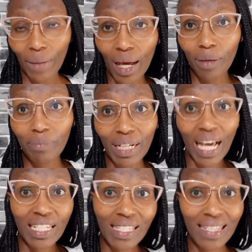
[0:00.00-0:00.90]
Um,
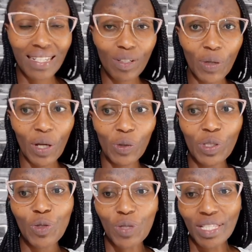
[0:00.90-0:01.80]
lastly, we are
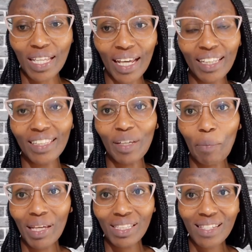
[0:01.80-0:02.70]
going to style the
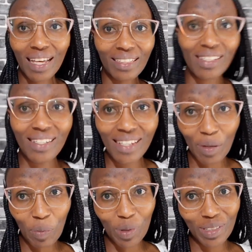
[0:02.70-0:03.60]
bedside
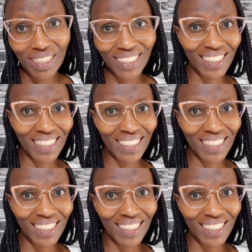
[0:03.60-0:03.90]
table.